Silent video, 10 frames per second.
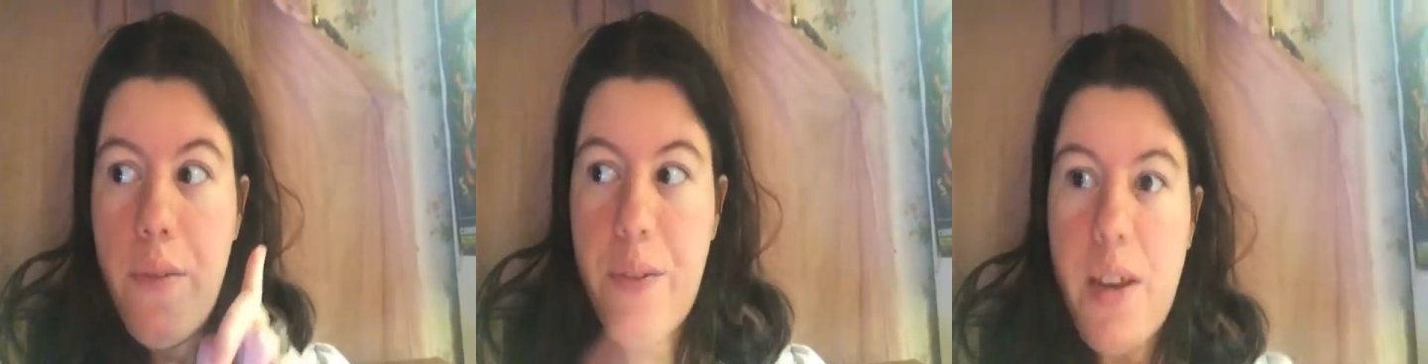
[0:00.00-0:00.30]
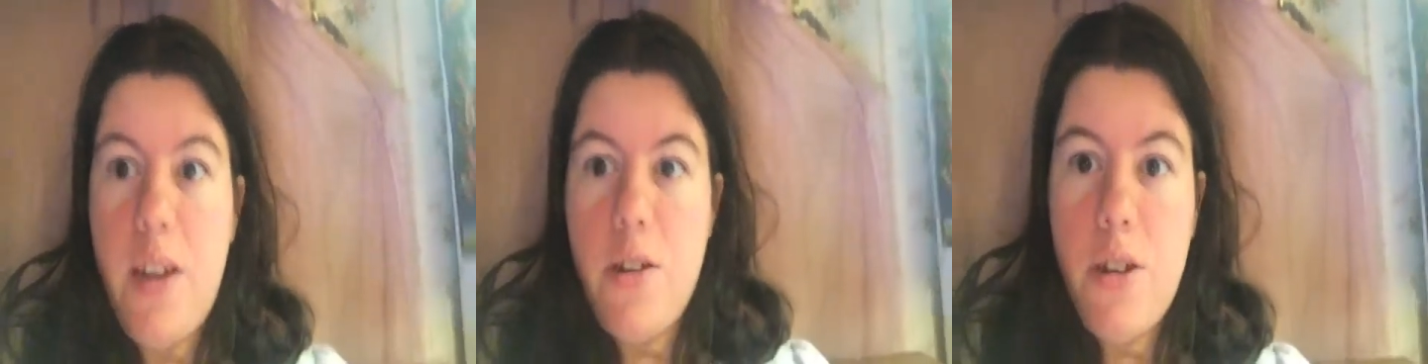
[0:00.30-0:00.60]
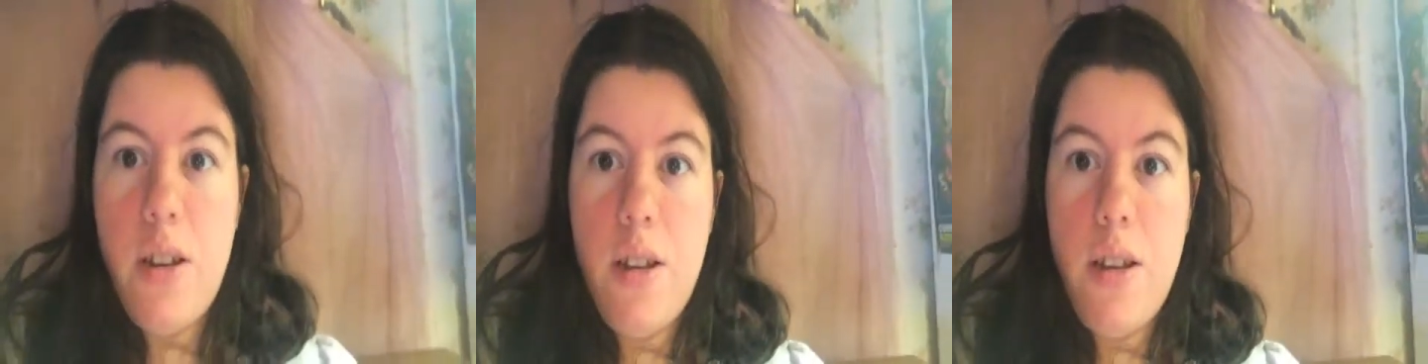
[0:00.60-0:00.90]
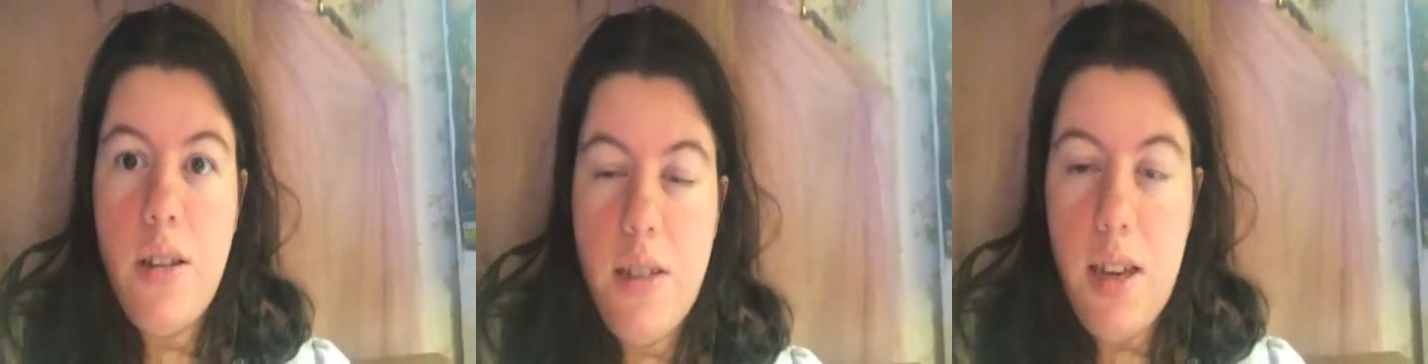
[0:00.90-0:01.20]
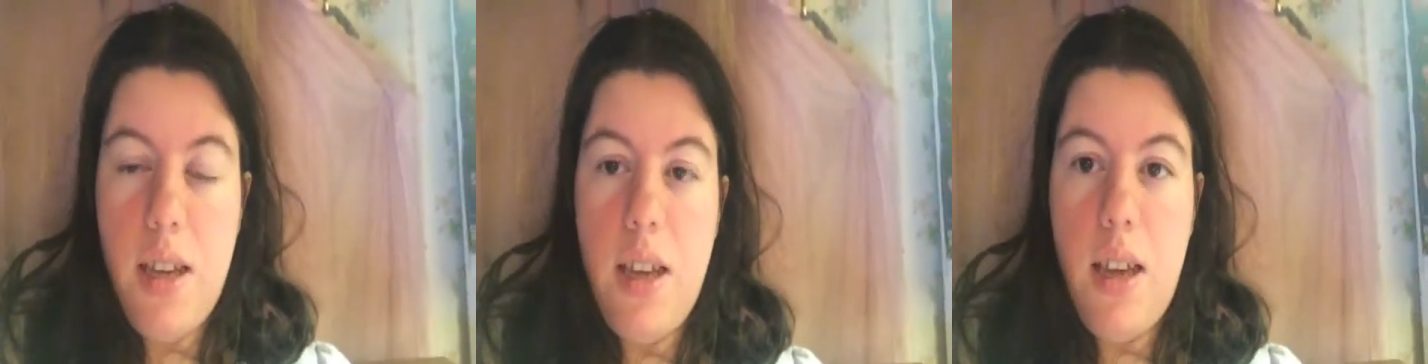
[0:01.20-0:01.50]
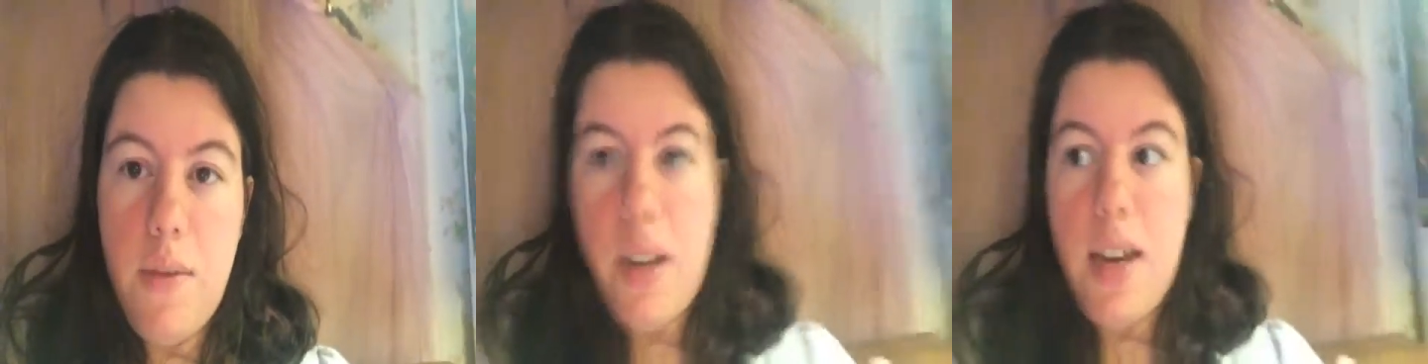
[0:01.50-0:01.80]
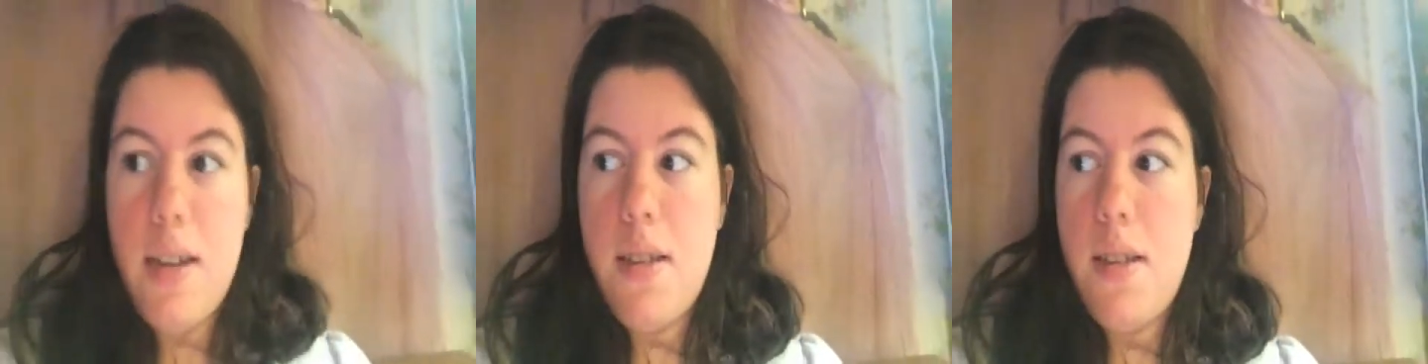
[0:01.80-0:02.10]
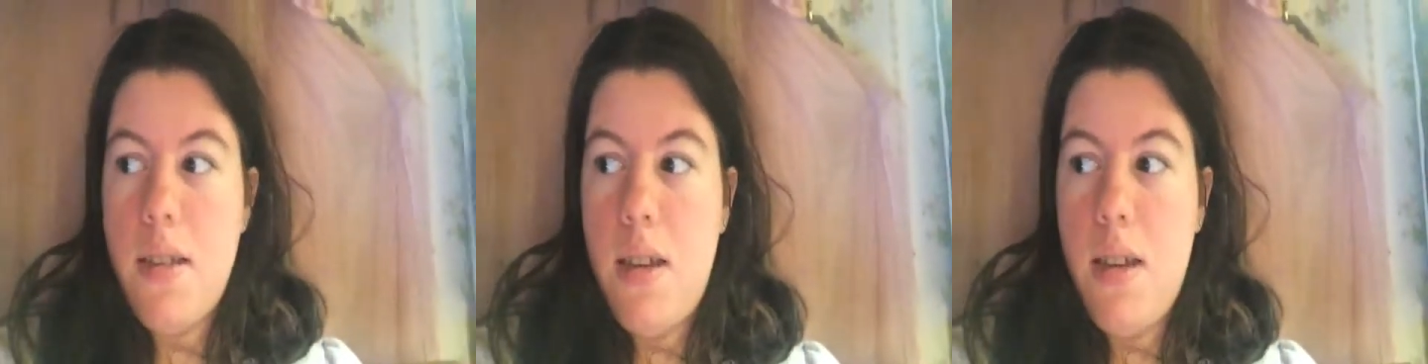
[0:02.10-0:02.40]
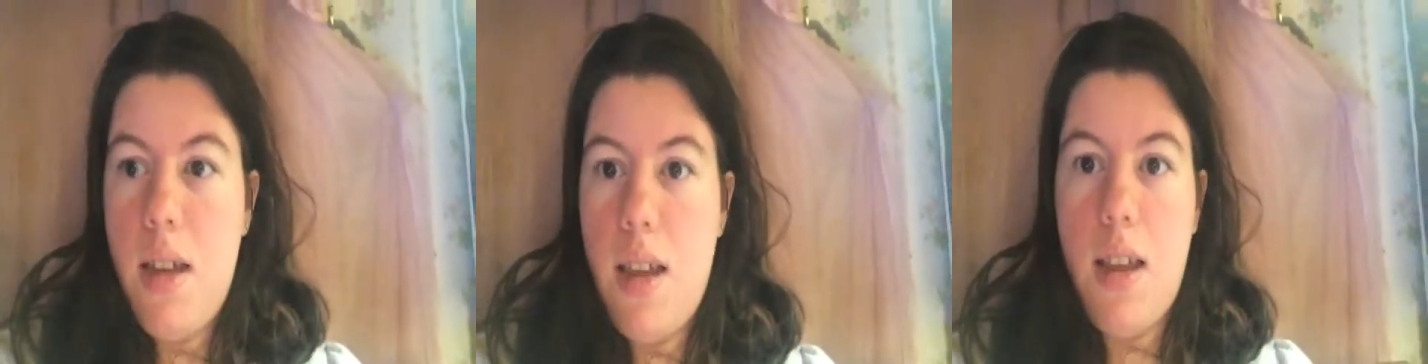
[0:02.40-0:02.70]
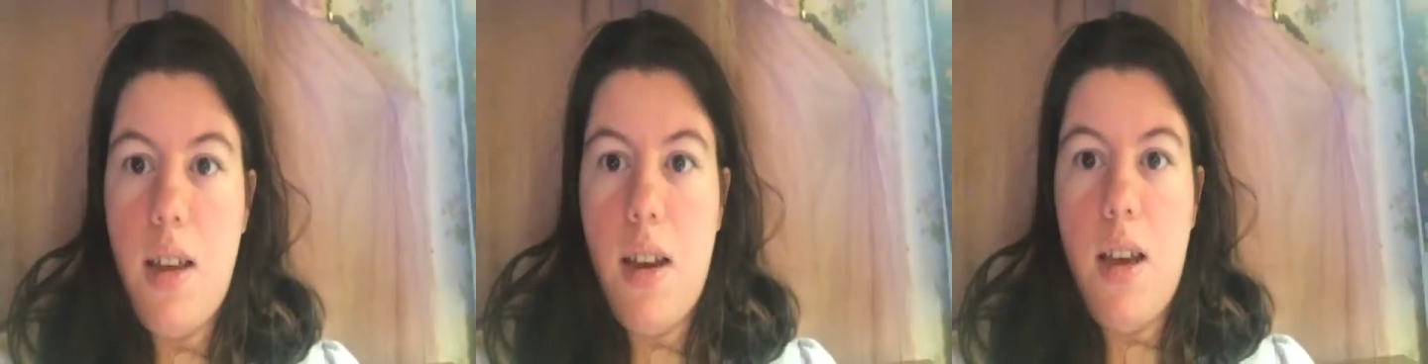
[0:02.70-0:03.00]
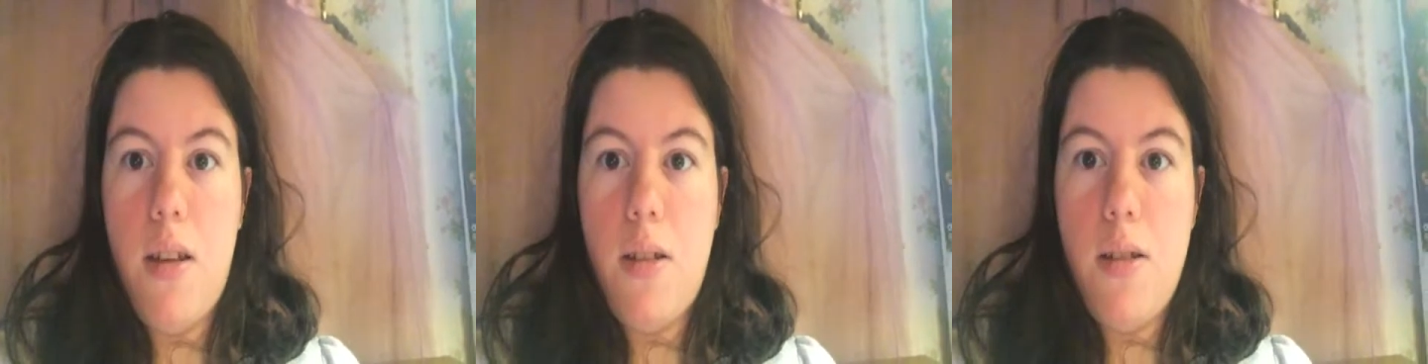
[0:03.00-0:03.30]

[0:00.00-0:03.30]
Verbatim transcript: finish City of Glass, and then